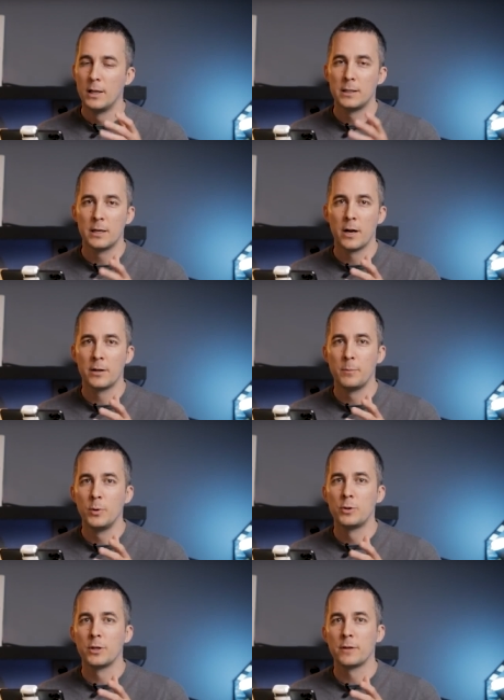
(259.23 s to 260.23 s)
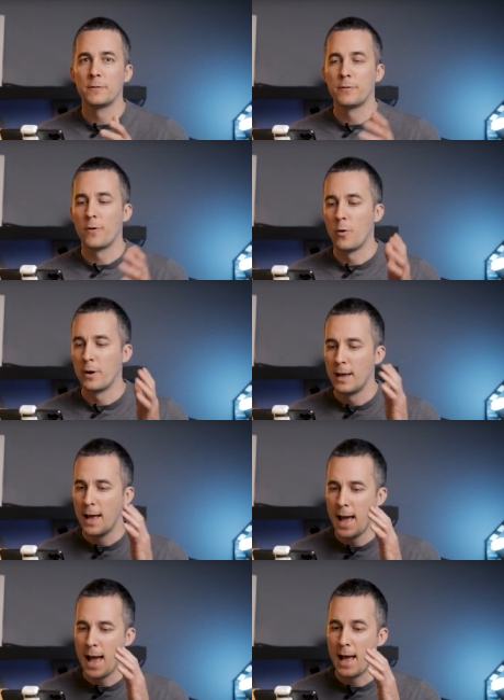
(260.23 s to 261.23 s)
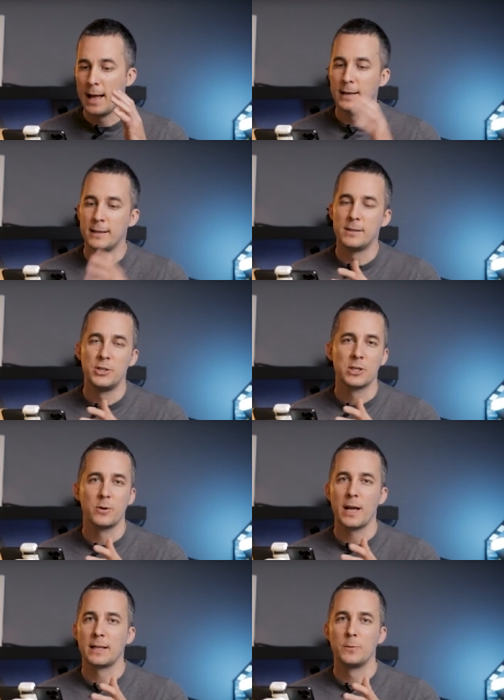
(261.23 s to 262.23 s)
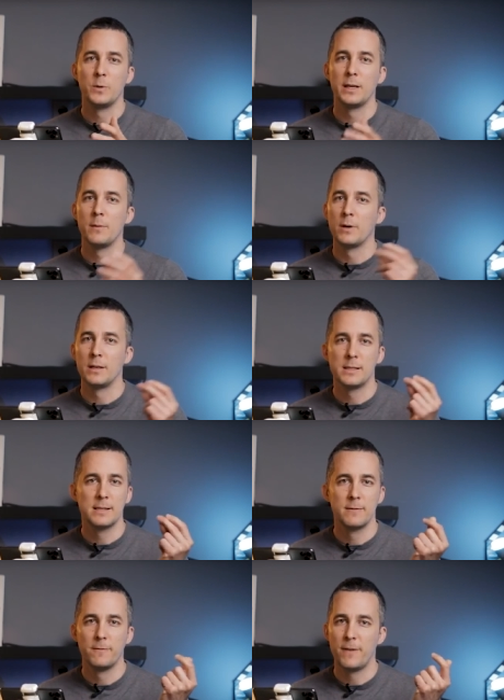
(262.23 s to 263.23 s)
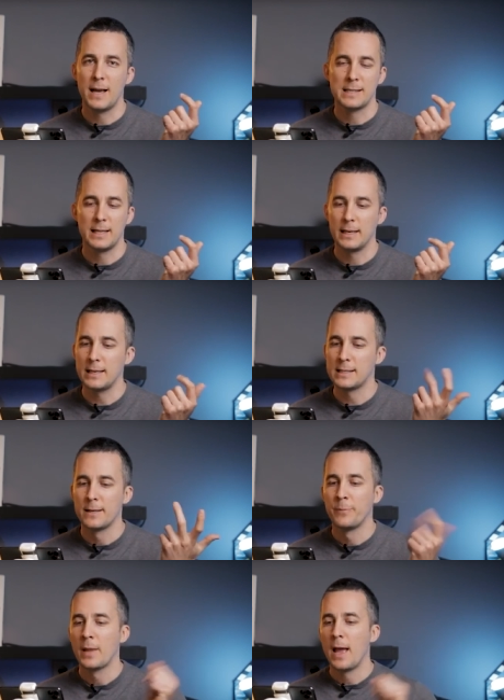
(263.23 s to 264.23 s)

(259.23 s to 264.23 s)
Turn on the Bluetooth of the phone and just connect it with the gimbal. It's fast like this,